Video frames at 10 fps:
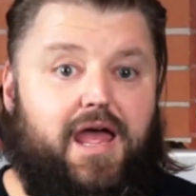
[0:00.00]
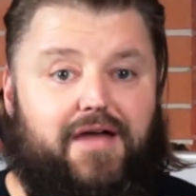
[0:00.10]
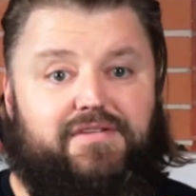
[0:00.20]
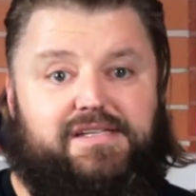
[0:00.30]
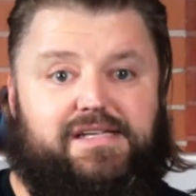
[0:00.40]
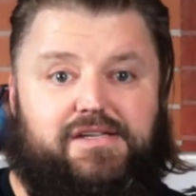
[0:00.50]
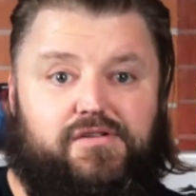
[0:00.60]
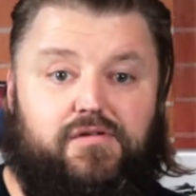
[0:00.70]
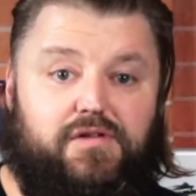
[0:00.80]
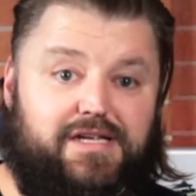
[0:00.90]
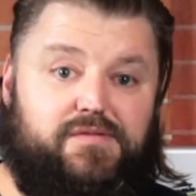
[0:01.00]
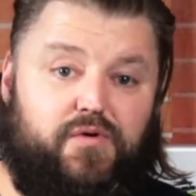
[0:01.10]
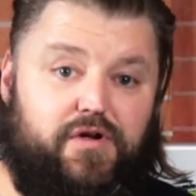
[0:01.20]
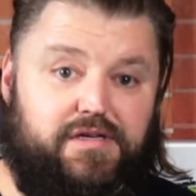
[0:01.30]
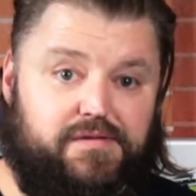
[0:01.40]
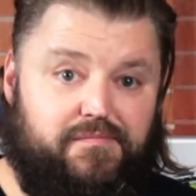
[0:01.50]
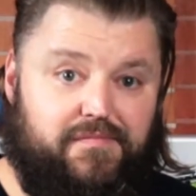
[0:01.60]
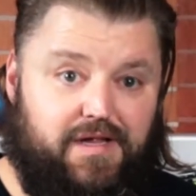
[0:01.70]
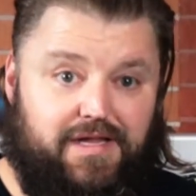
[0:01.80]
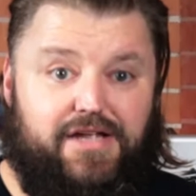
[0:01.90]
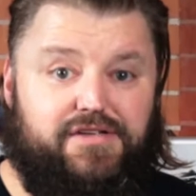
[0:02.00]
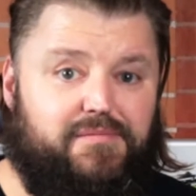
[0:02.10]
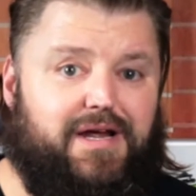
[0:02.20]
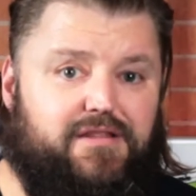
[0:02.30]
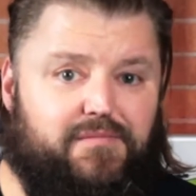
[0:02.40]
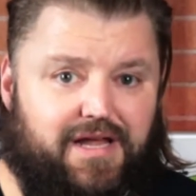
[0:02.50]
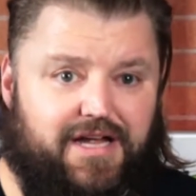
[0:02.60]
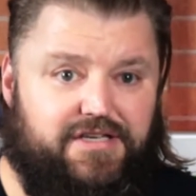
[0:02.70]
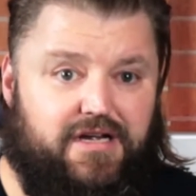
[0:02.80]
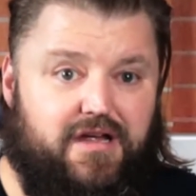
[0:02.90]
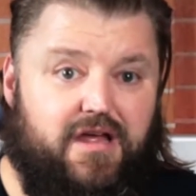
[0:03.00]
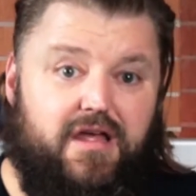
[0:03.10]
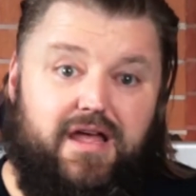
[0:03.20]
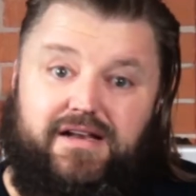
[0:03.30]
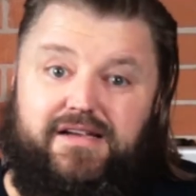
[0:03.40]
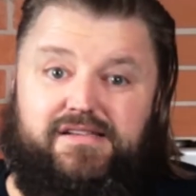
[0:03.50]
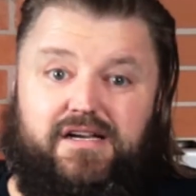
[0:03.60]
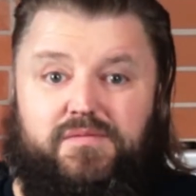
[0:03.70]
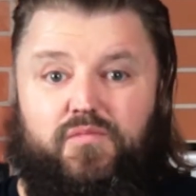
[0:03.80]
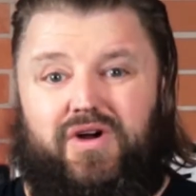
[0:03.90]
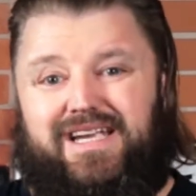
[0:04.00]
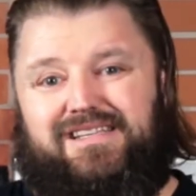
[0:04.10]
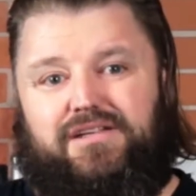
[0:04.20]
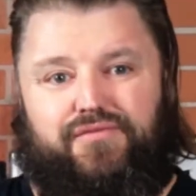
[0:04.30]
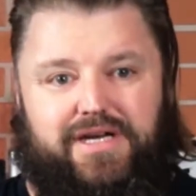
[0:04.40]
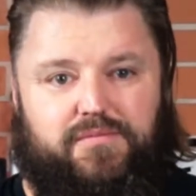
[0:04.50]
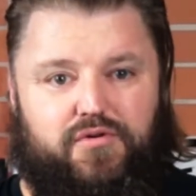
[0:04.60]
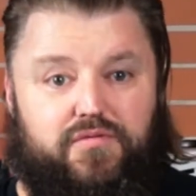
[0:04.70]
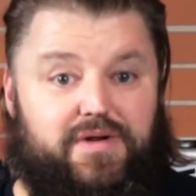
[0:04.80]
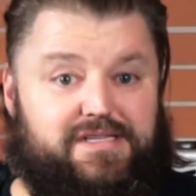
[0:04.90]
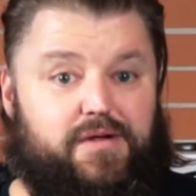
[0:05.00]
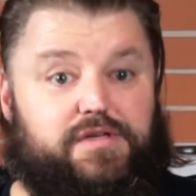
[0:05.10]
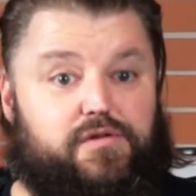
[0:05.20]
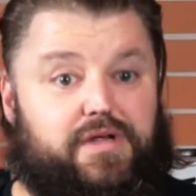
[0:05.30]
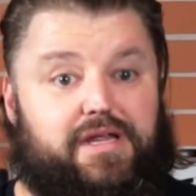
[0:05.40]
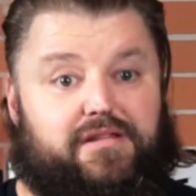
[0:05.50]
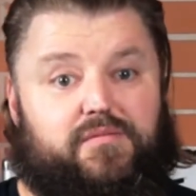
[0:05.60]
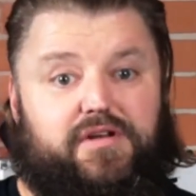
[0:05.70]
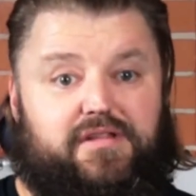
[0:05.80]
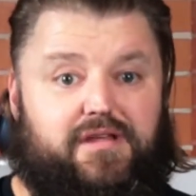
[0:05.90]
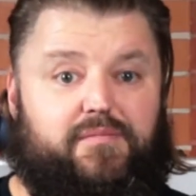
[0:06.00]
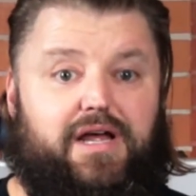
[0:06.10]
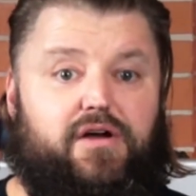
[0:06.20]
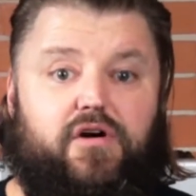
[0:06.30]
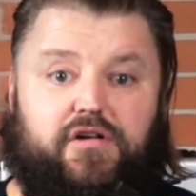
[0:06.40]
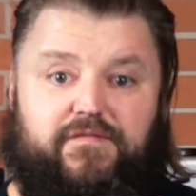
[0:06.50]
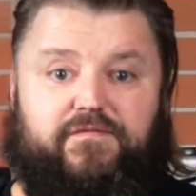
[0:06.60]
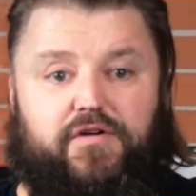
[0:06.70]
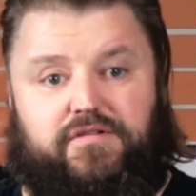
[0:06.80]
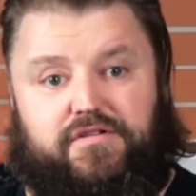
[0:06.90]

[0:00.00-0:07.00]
Having 6 or less words allows you to make them larger, and as such more easily readable when someone's looking at them on a thumbnail on a phone